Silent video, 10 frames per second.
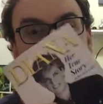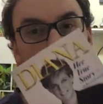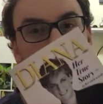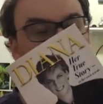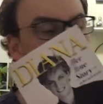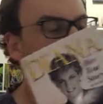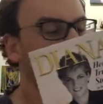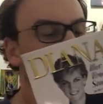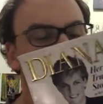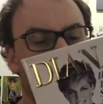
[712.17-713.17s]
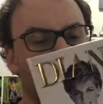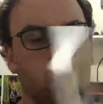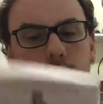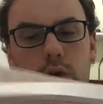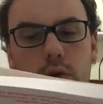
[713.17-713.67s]
Diana, Her
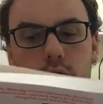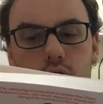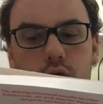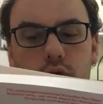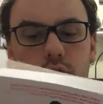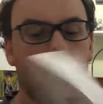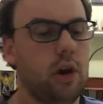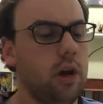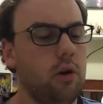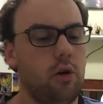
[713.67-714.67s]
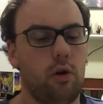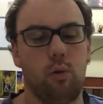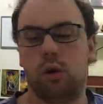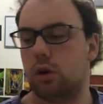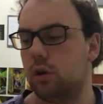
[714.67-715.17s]
True Story in Her
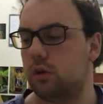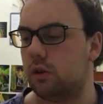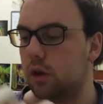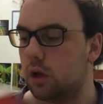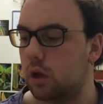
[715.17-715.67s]
Own Words,